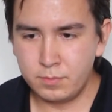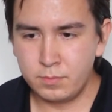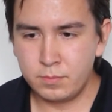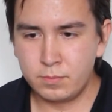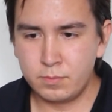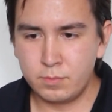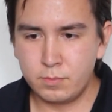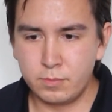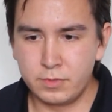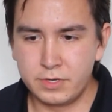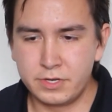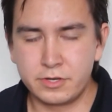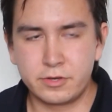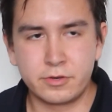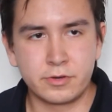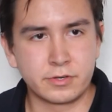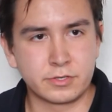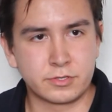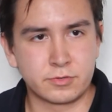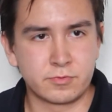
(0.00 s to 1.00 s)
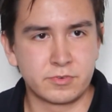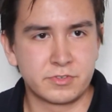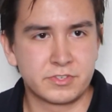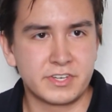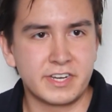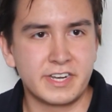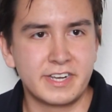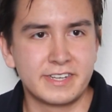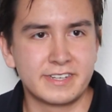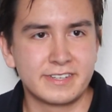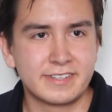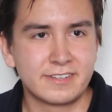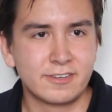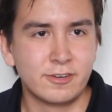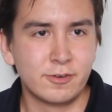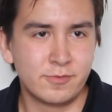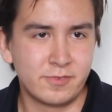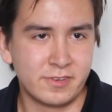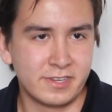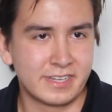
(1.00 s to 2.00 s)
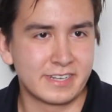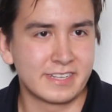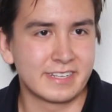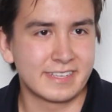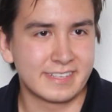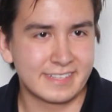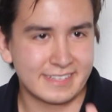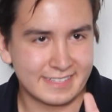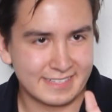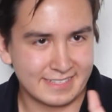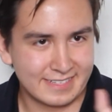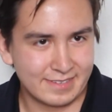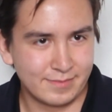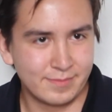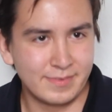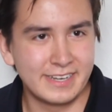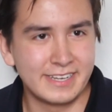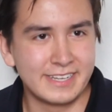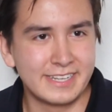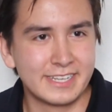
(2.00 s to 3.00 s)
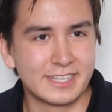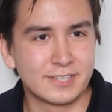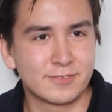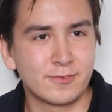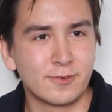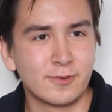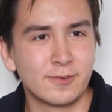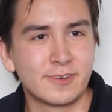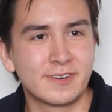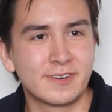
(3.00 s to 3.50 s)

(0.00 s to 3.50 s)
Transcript: When you're going to retire, hopefully in many years forward,